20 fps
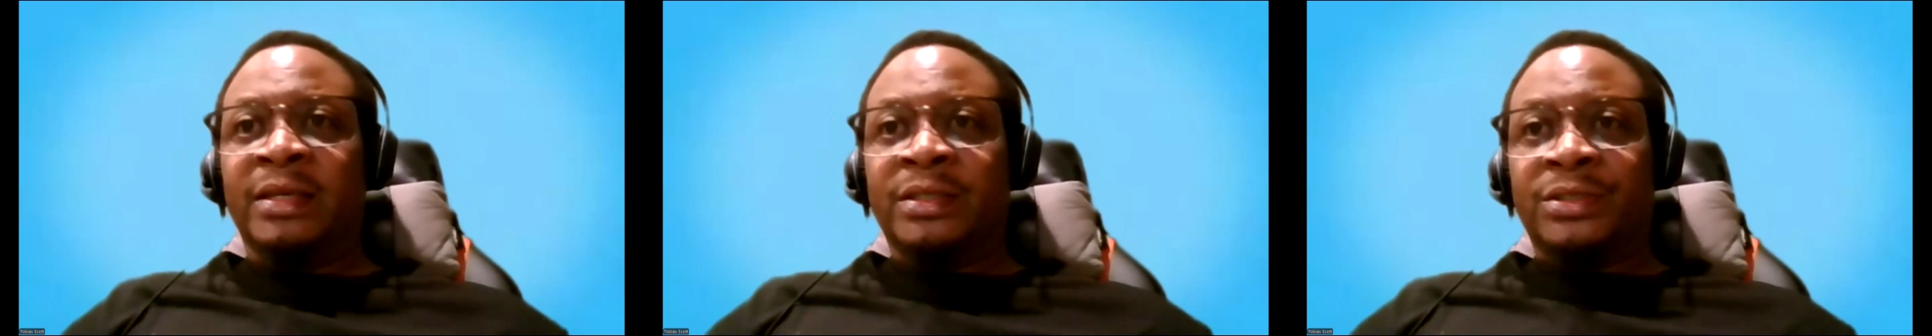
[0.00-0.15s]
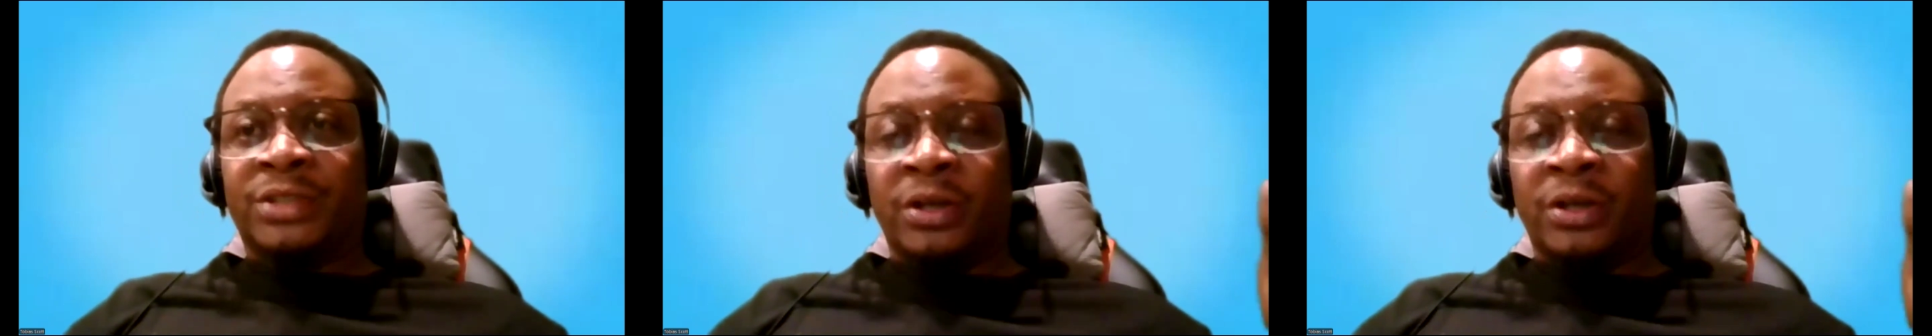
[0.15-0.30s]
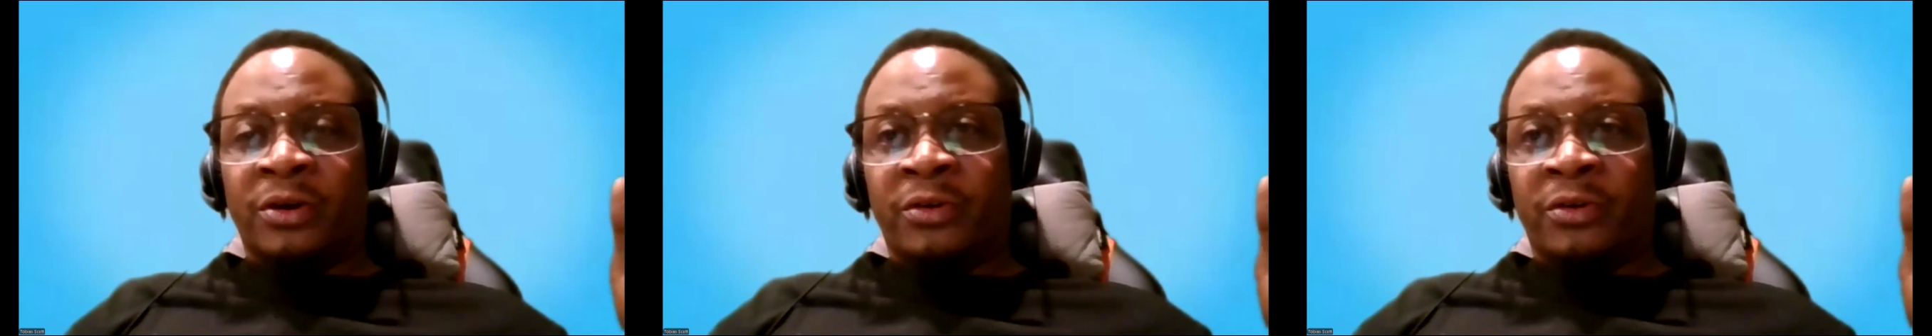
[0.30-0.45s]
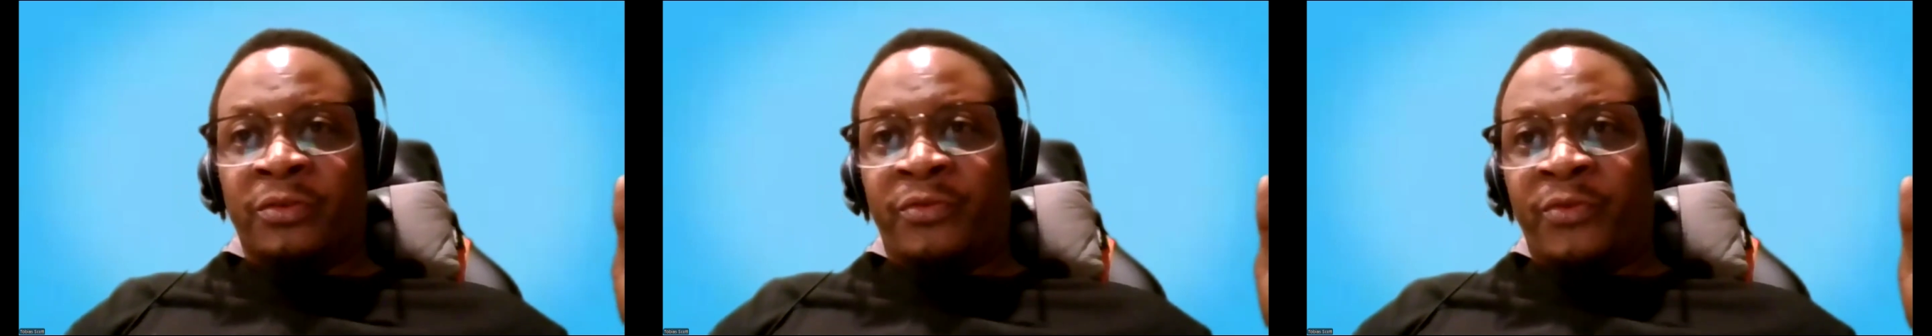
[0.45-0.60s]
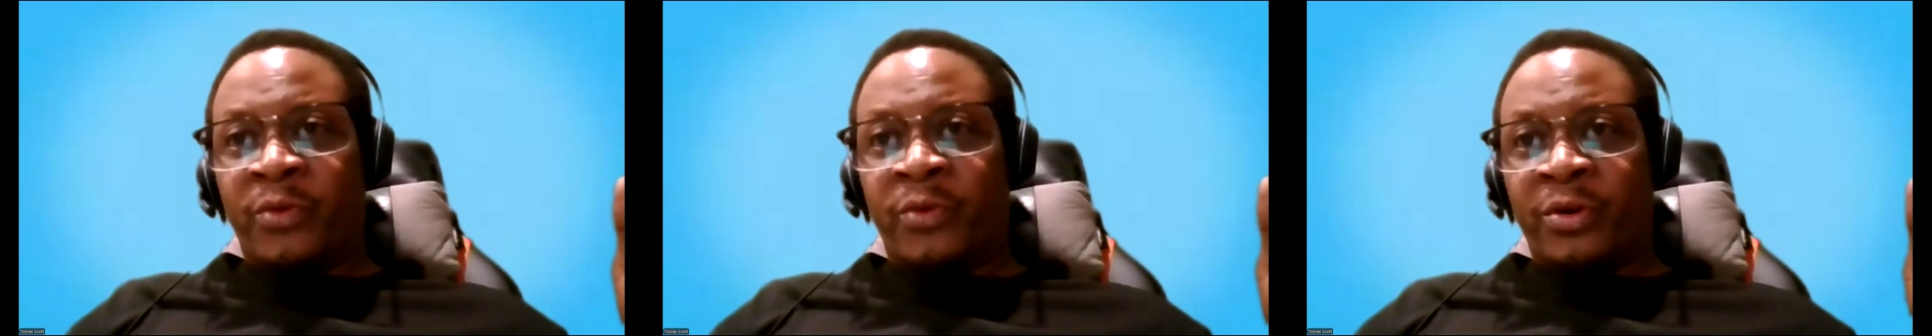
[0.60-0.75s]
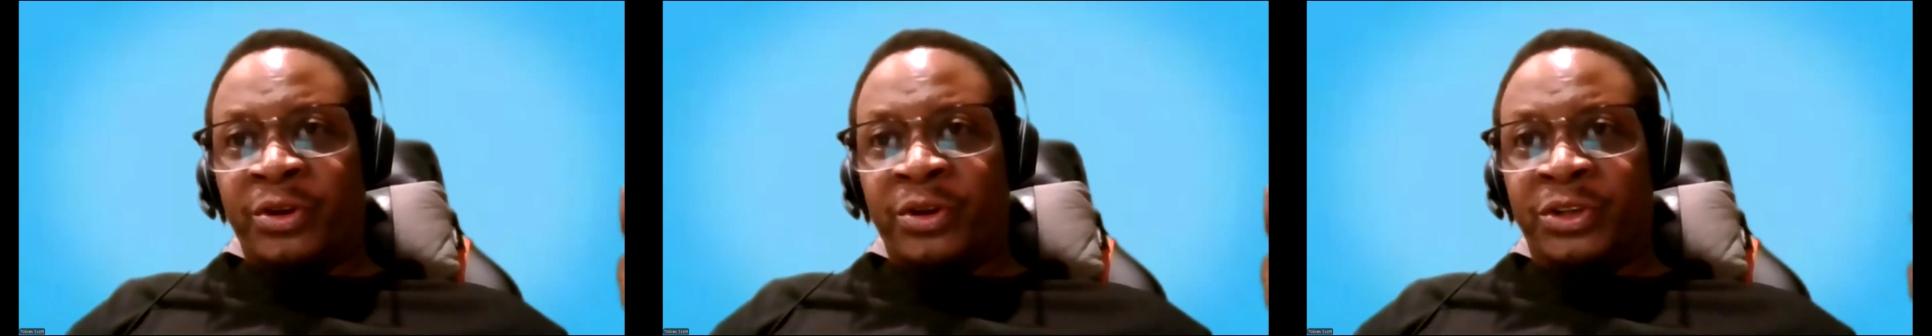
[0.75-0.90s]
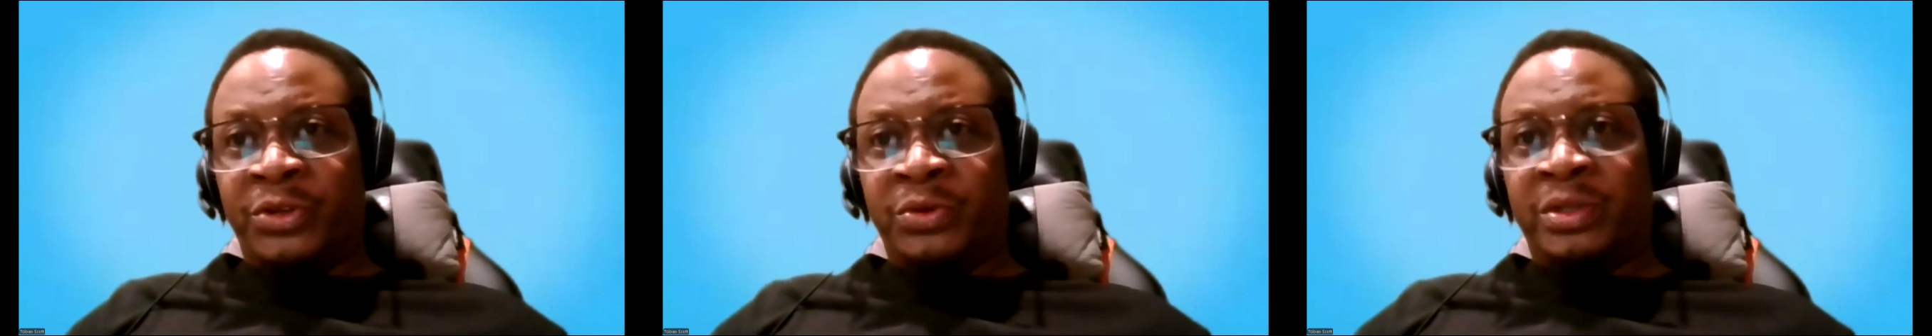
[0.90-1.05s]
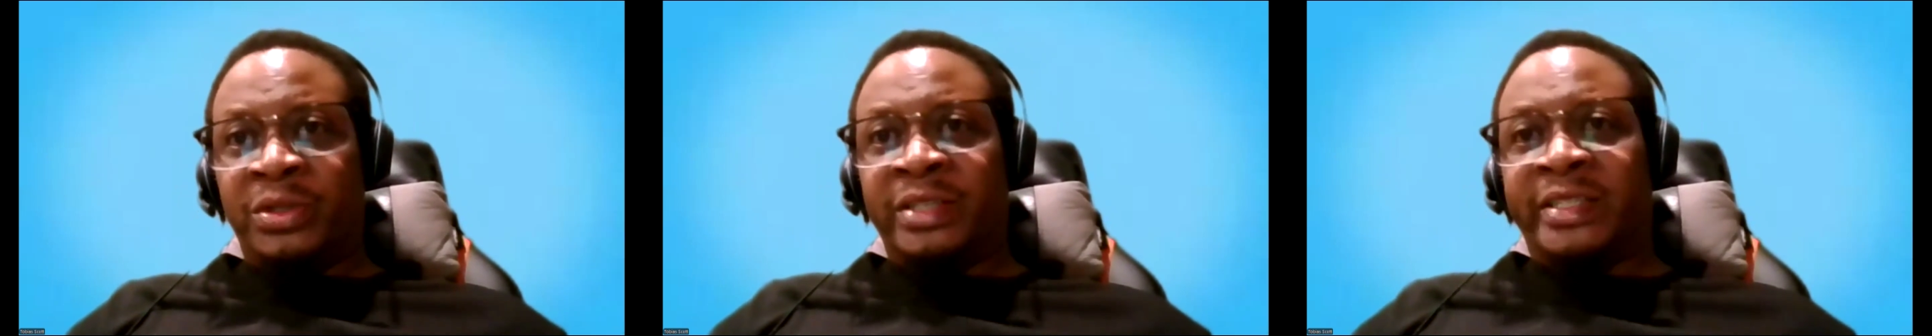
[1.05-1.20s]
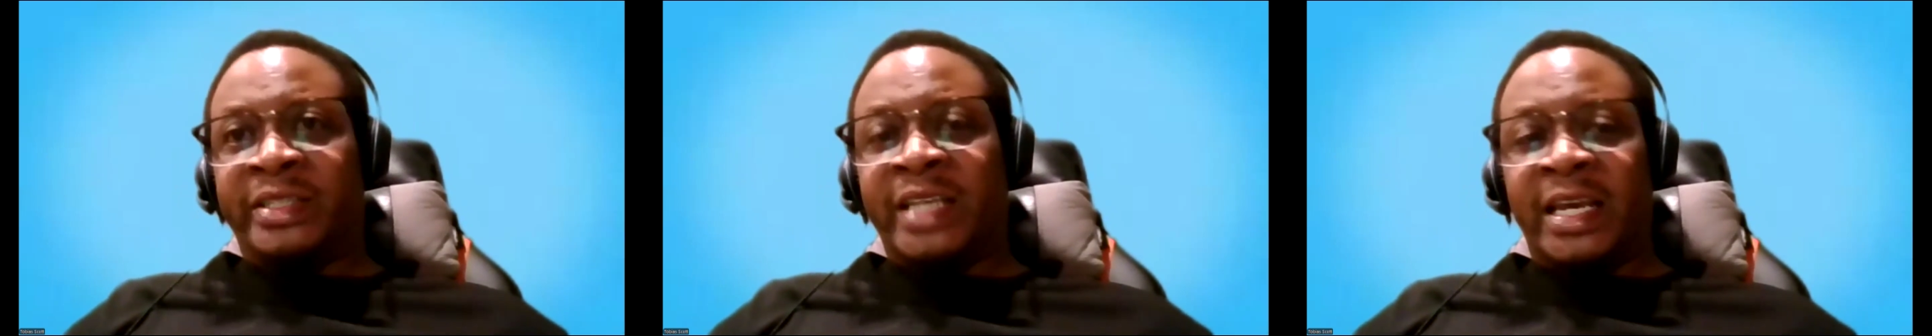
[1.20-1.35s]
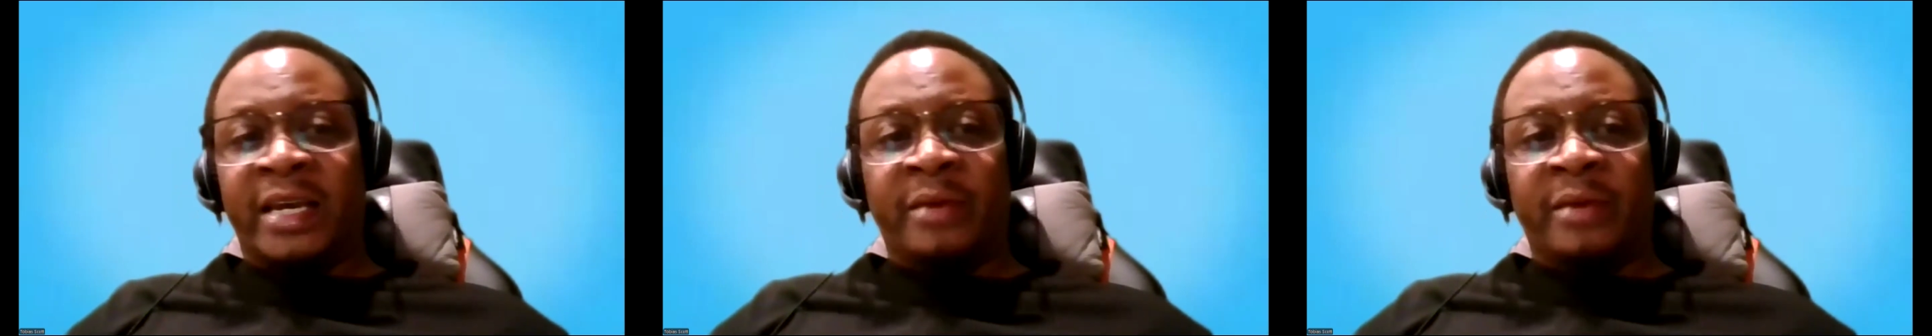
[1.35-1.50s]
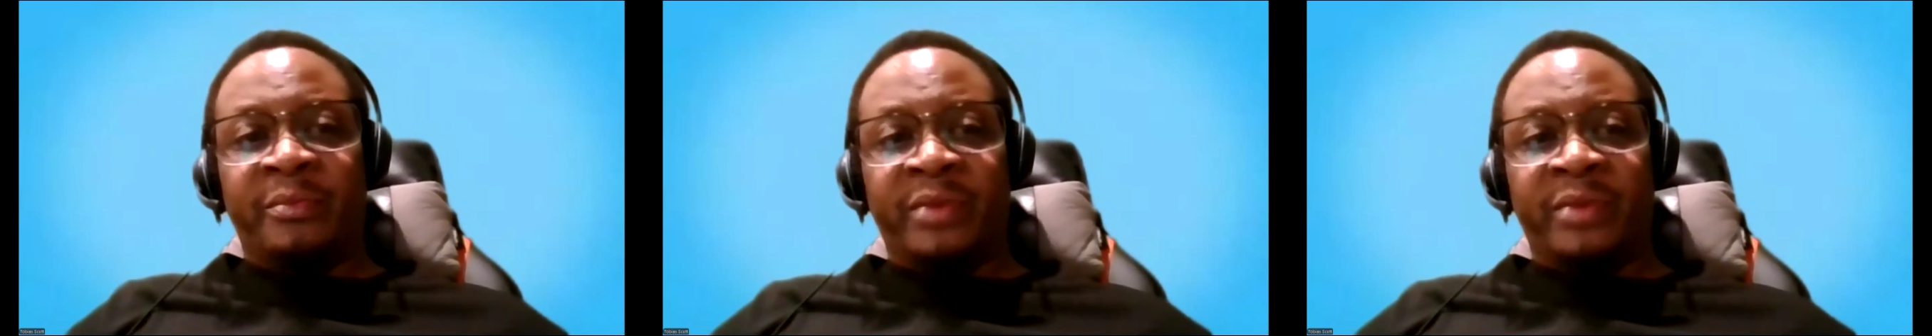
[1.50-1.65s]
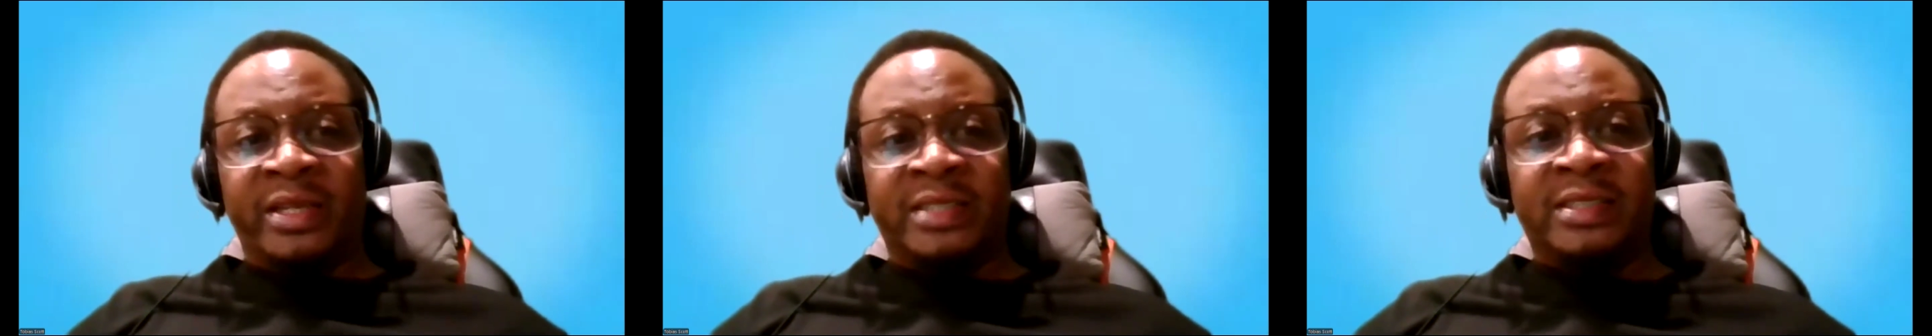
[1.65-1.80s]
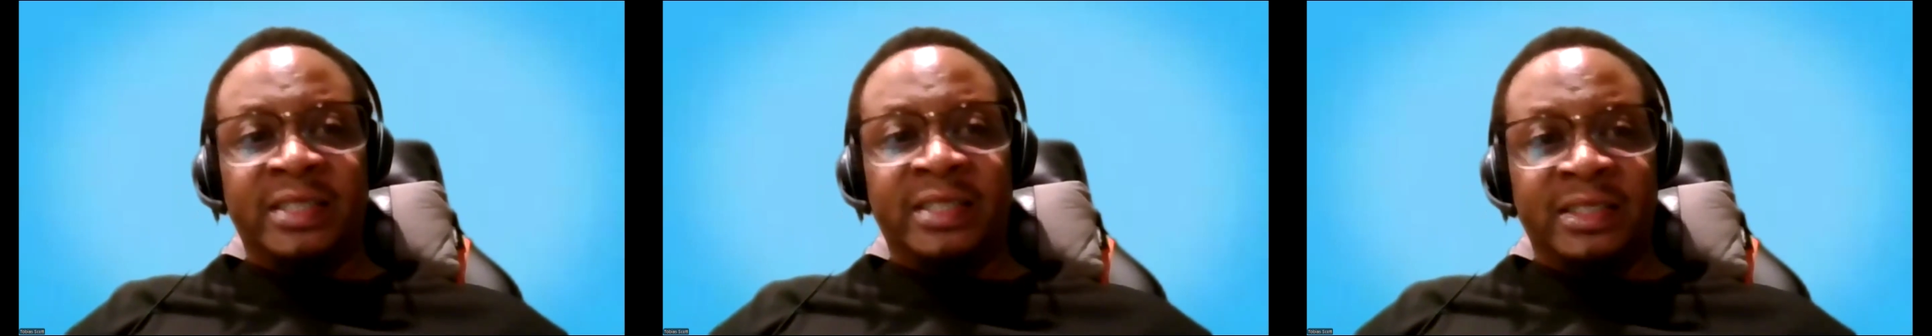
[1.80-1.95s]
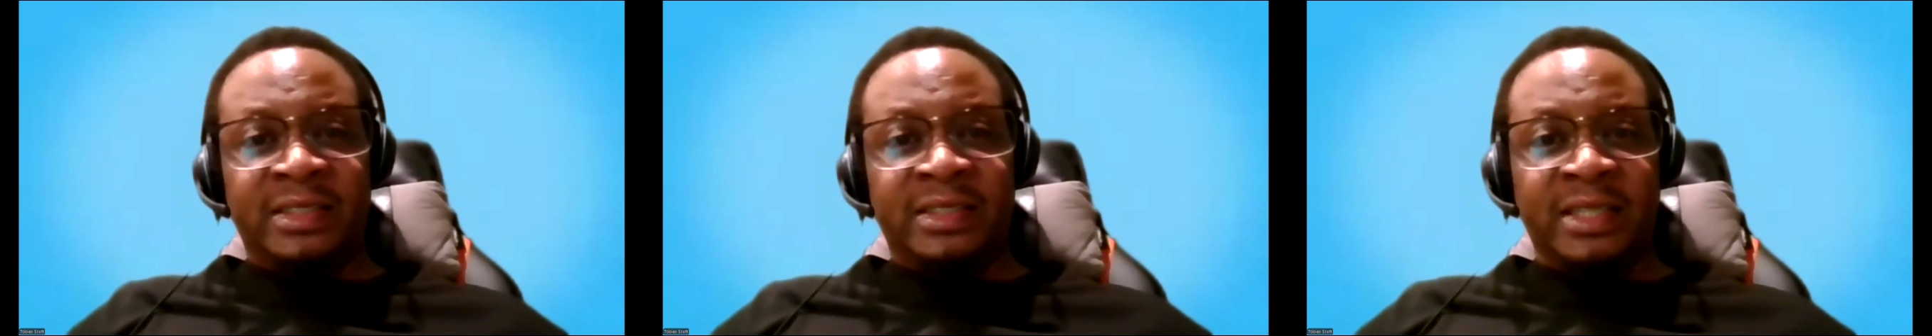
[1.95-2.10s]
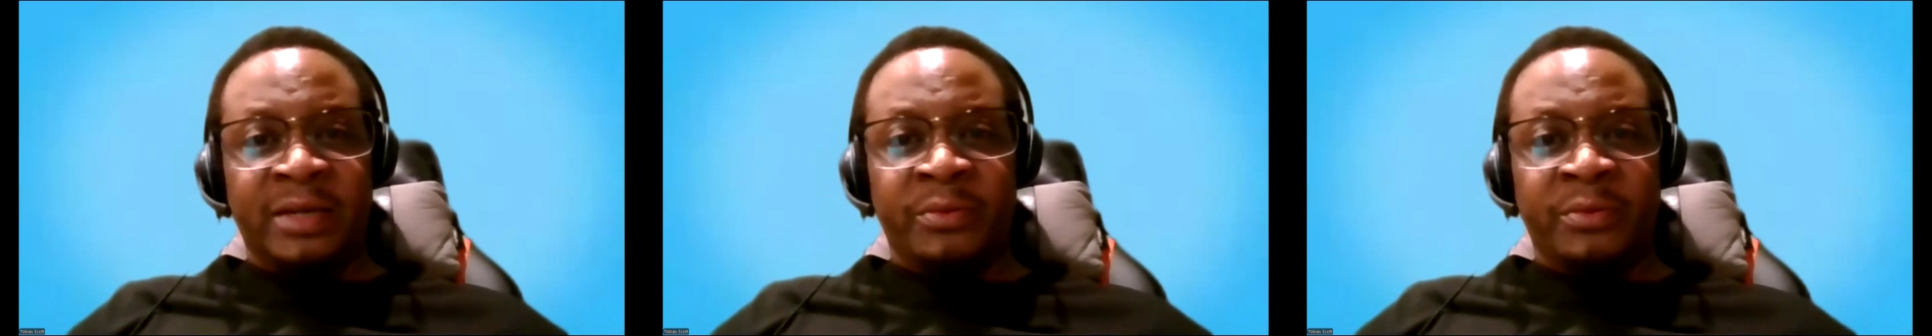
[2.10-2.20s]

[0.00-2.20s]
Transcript: So for you to take a business,